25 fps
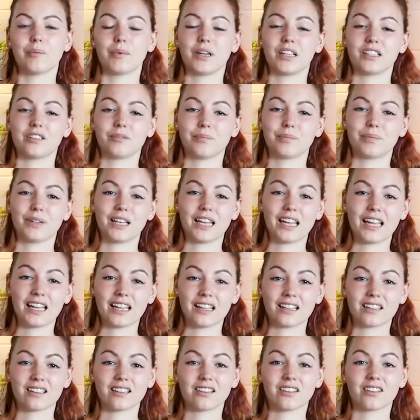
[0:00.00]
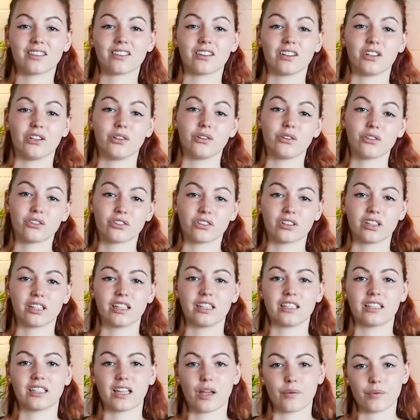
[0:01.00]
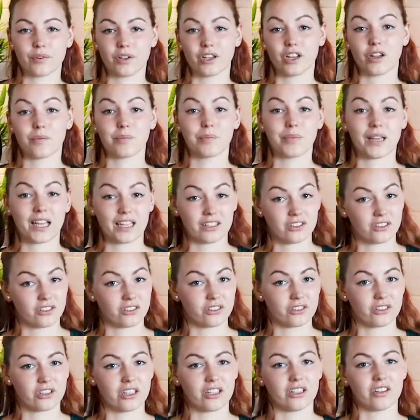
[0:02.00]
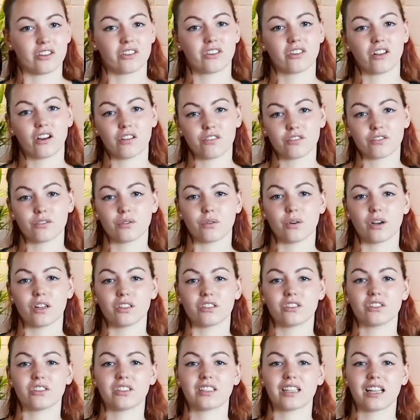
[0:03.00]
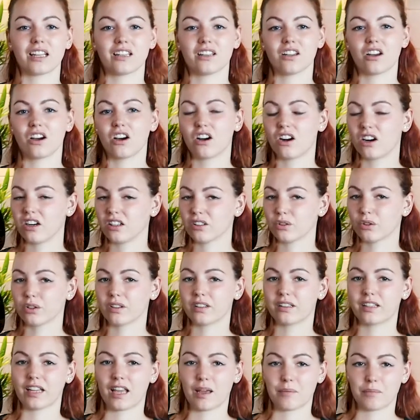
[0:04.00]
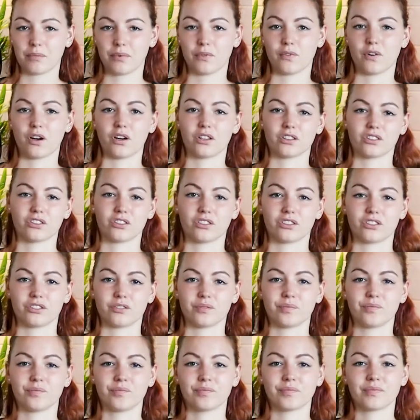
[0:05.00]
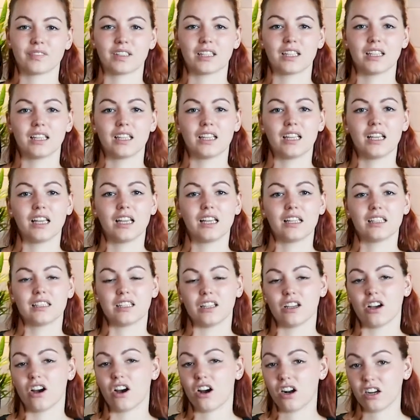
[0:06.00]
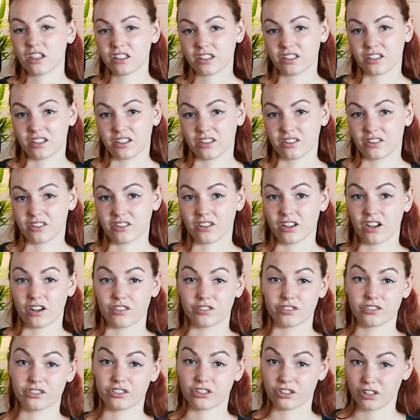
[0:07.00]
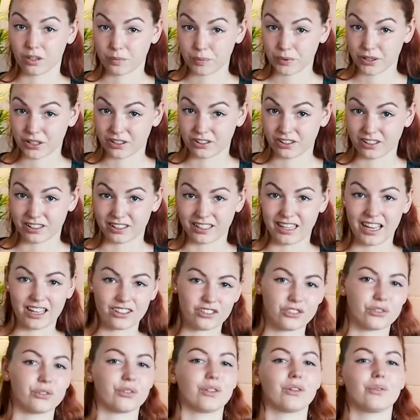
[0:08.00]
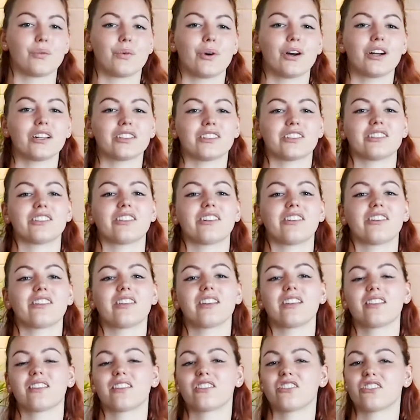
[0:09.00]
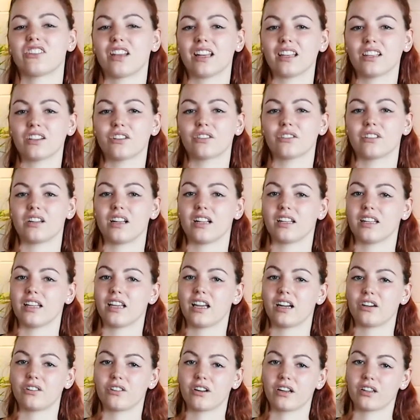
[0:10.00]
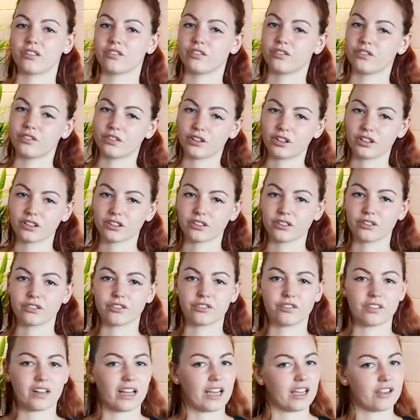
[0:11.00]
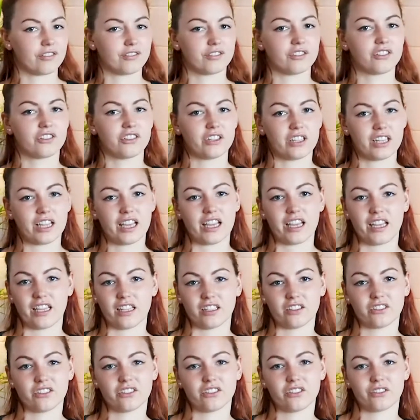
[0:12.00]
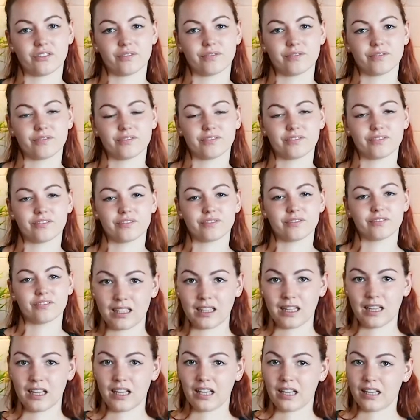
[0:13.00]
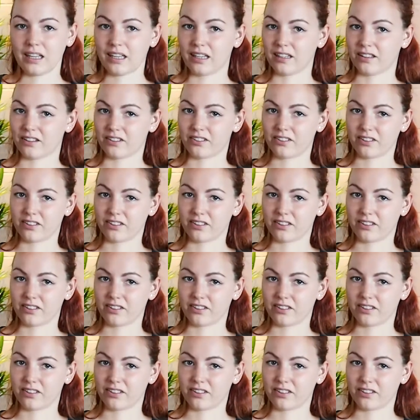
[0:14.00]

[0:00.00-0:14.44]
But plants usually develop better in soft water than the hard tap water. The hardness of tropical natural waters is generally around 4 to 5 GH. In